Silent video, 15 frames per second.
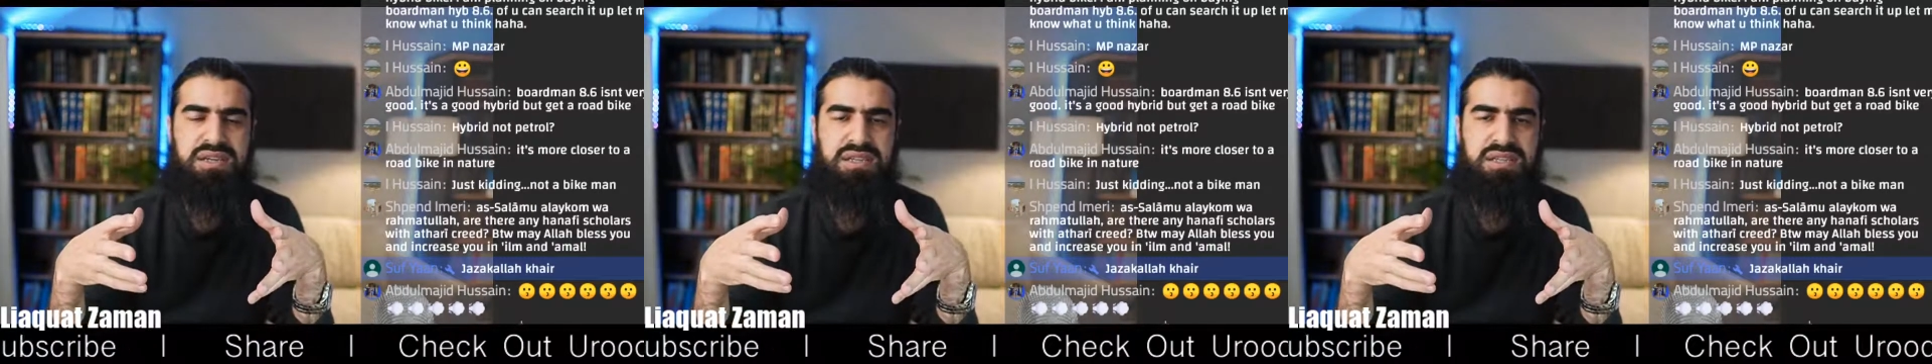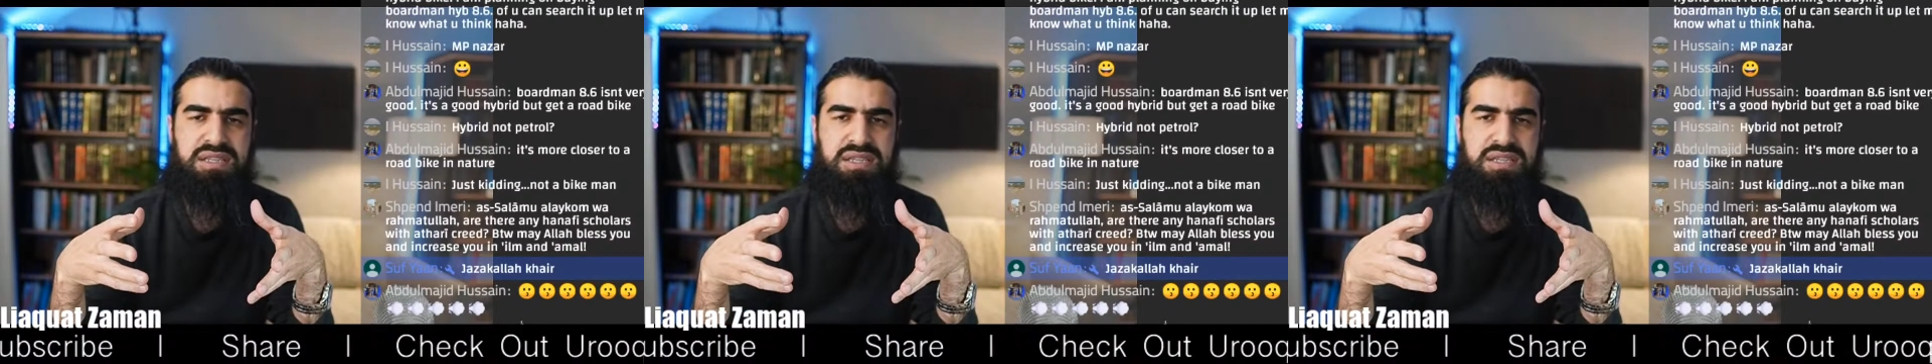
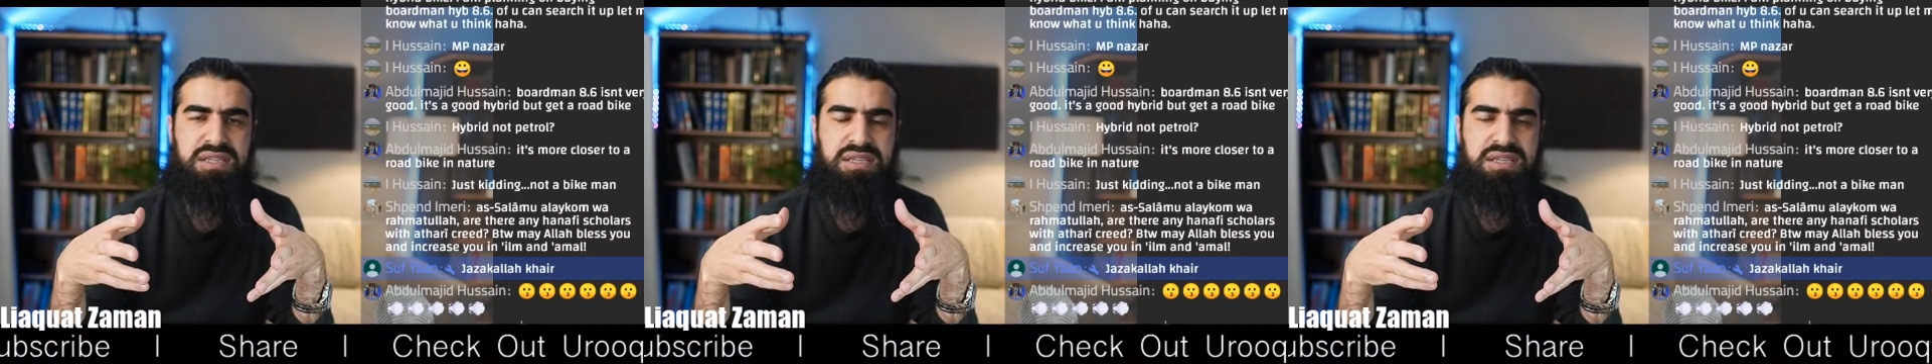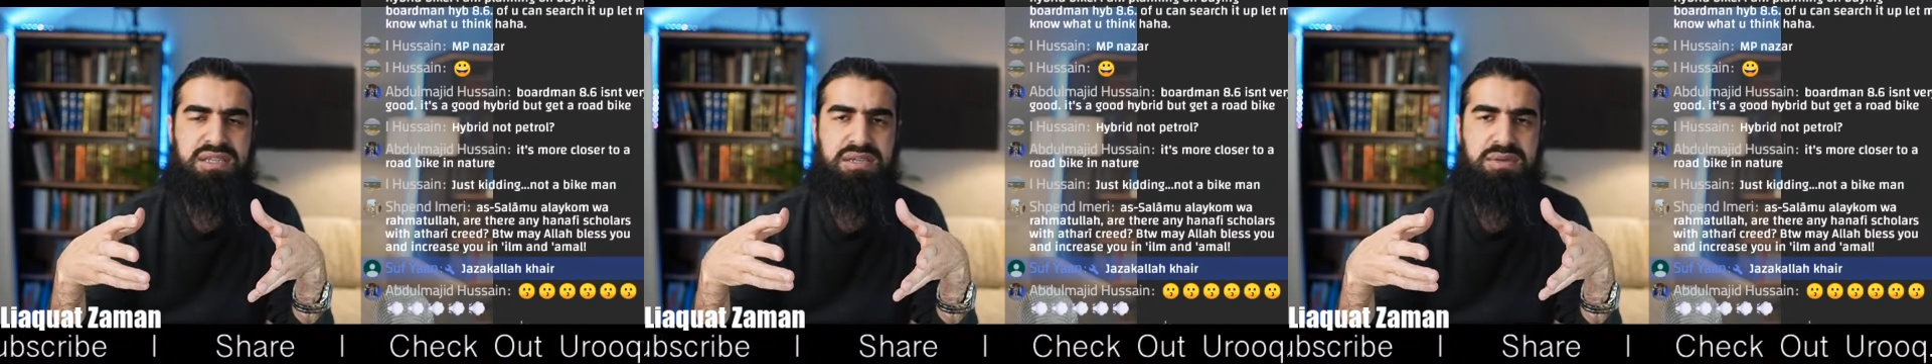the,
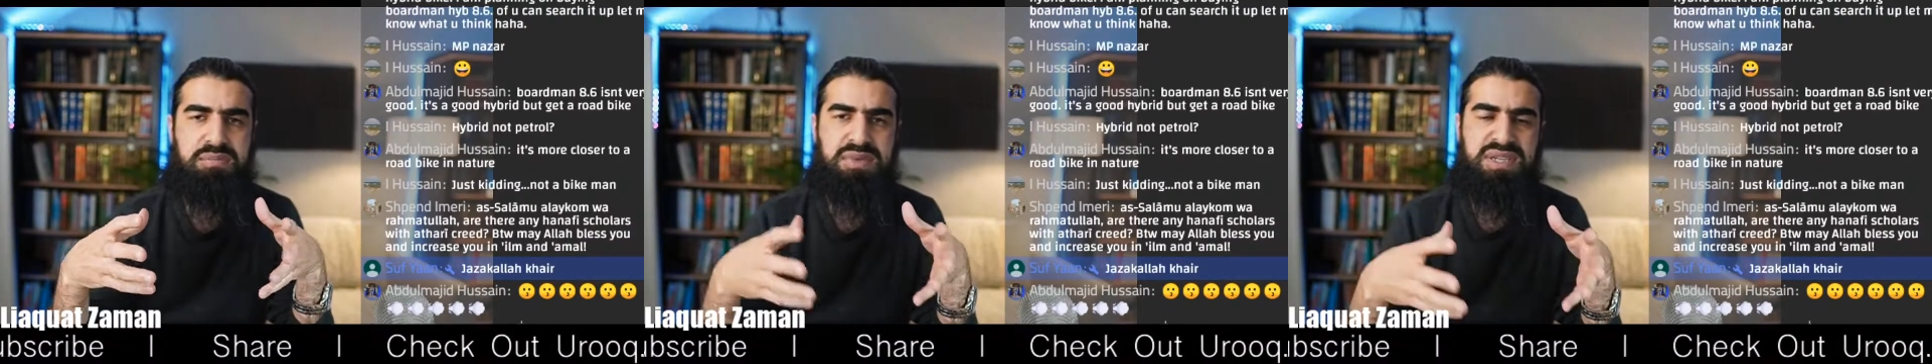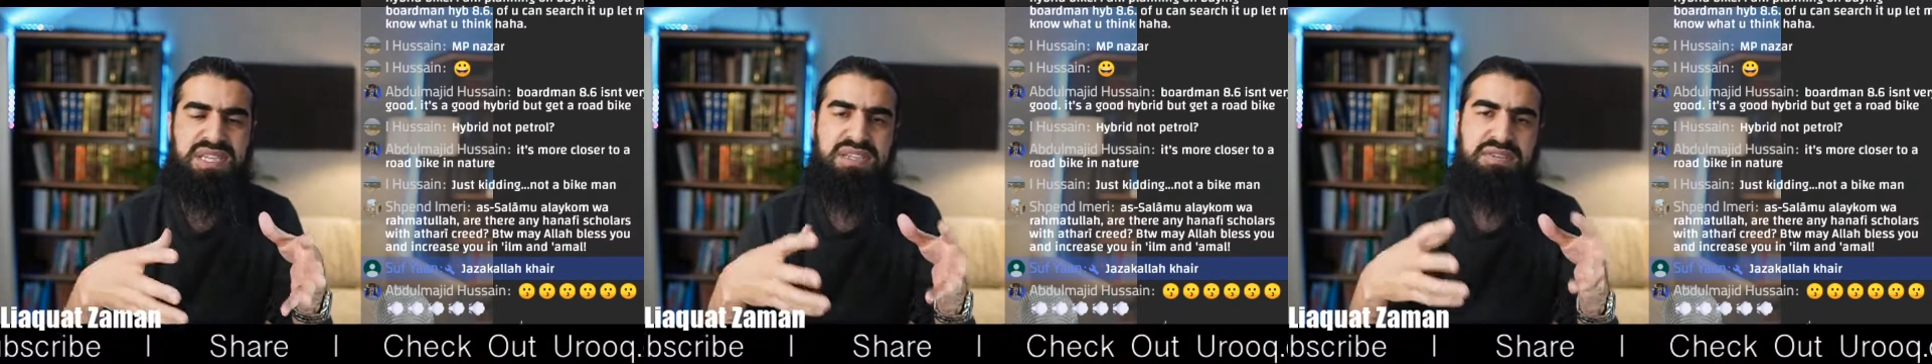the, the
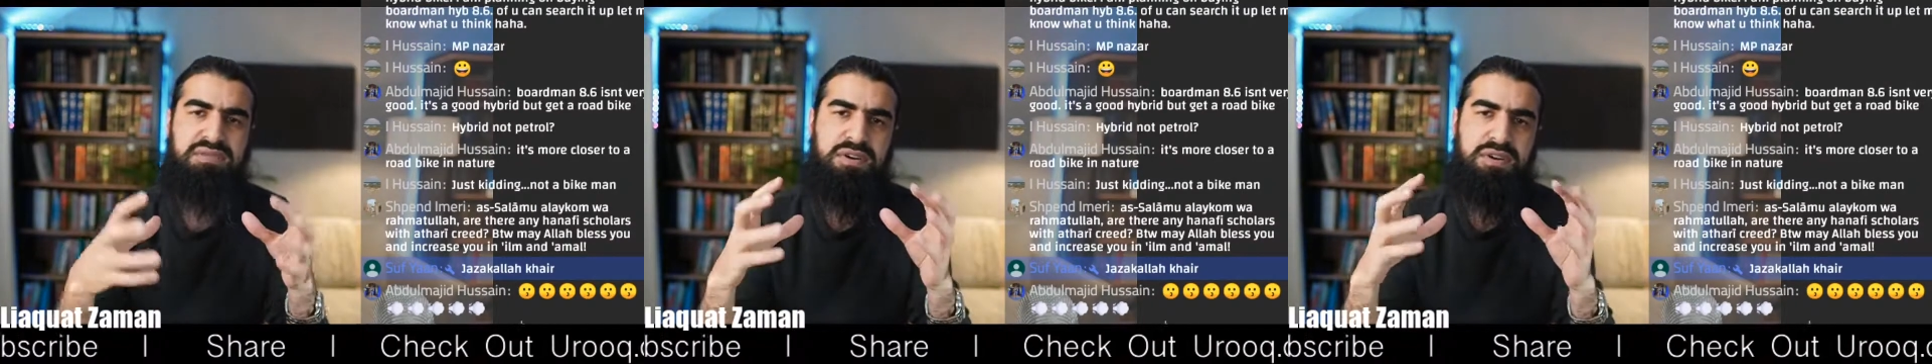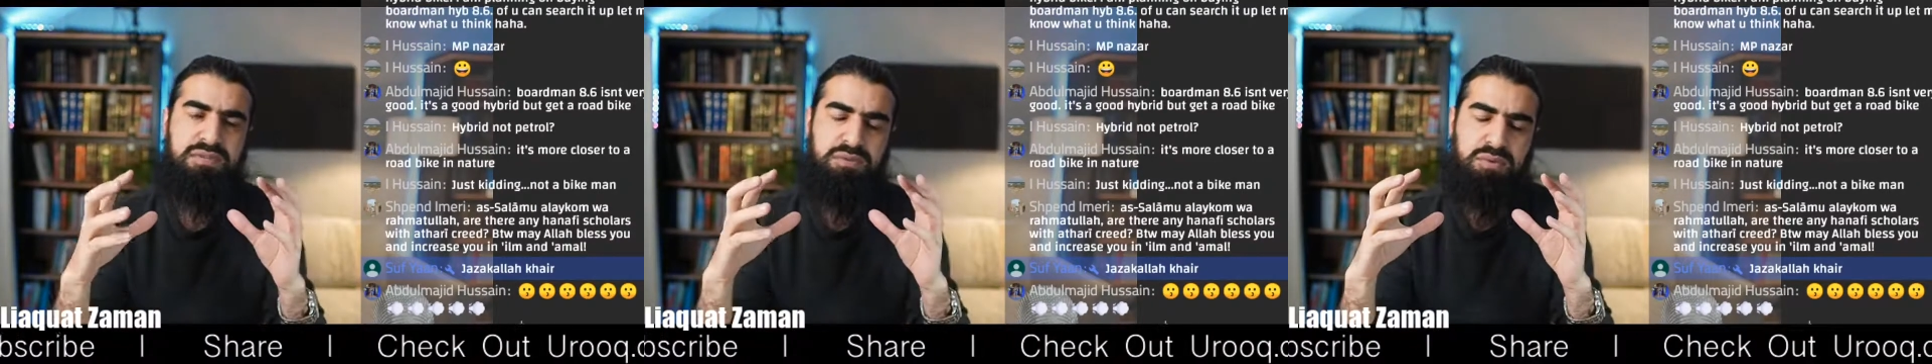belief
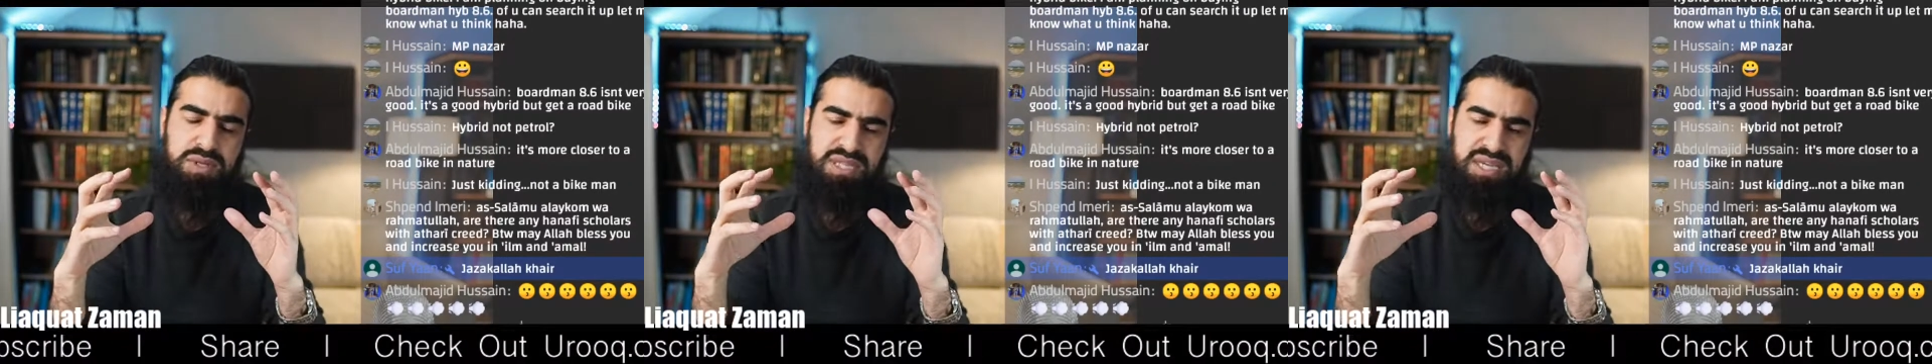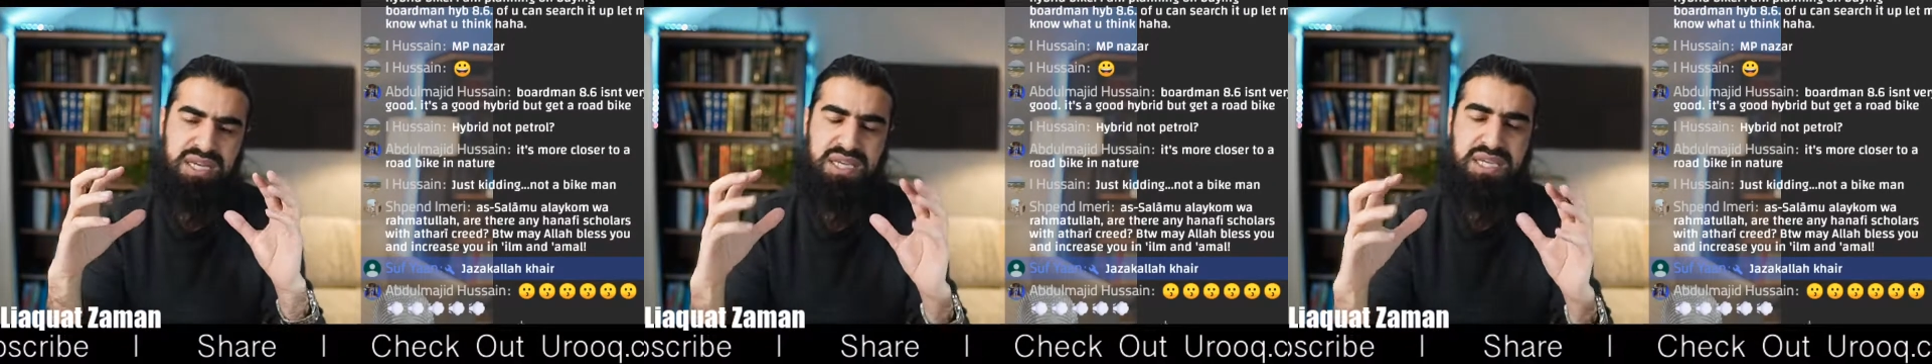of what
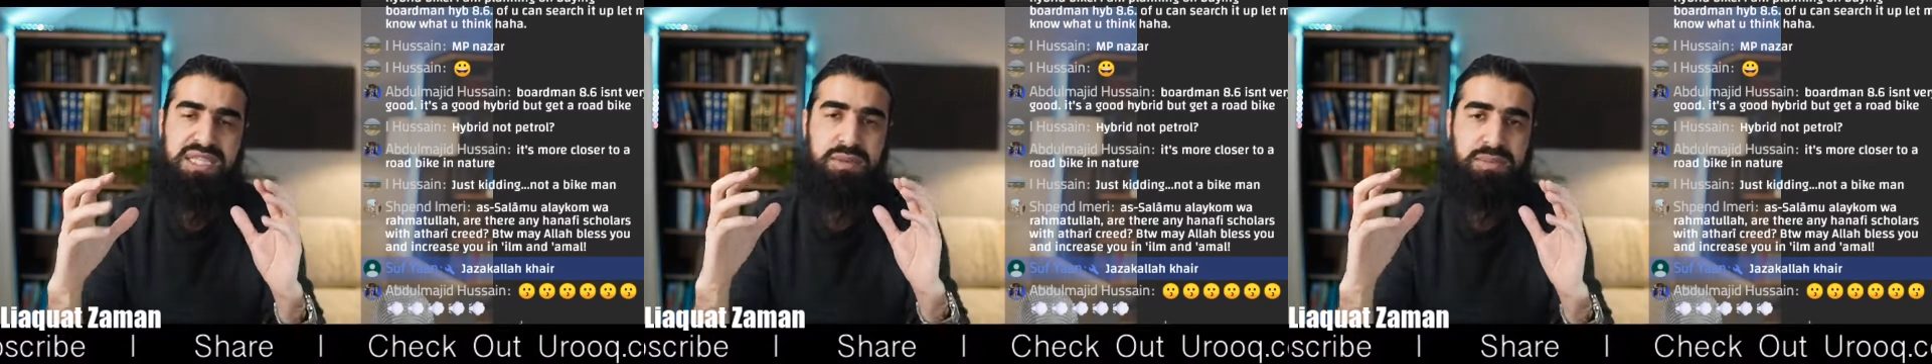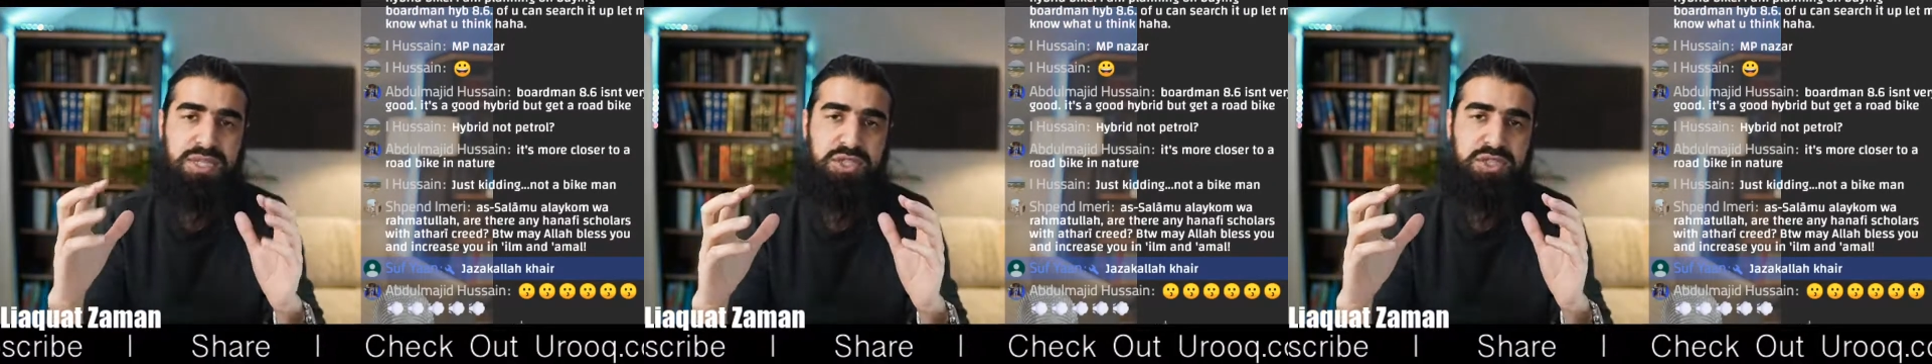the Aqidah
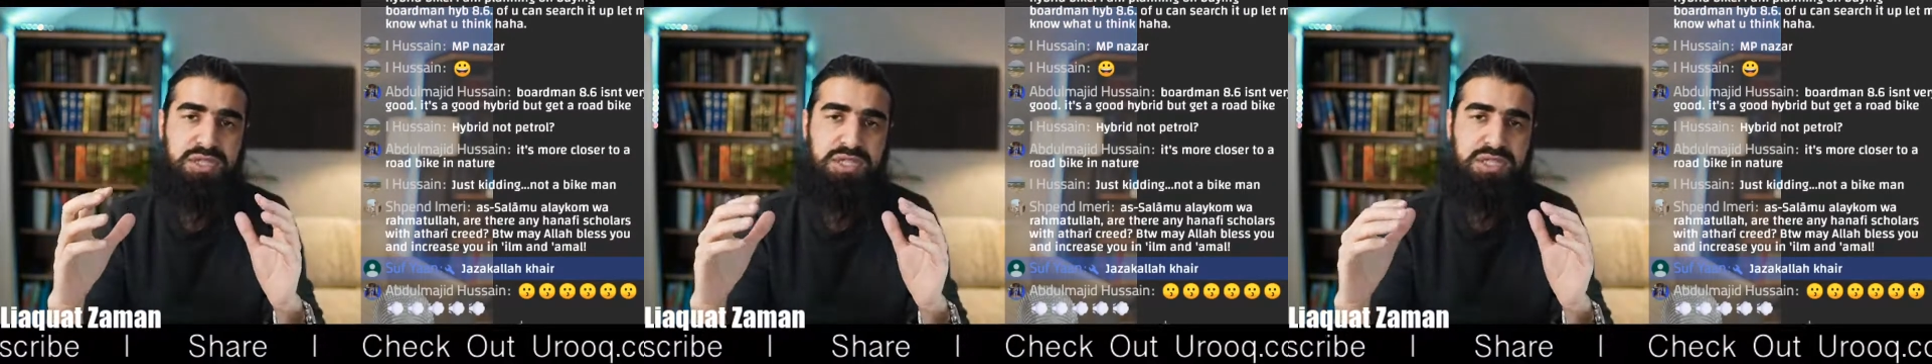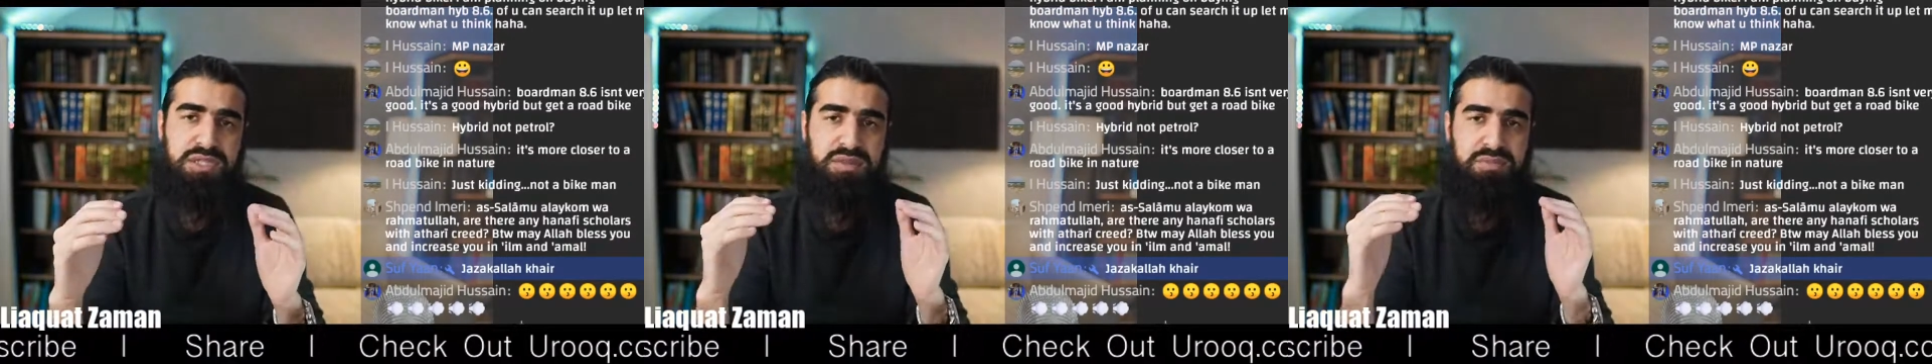mentions,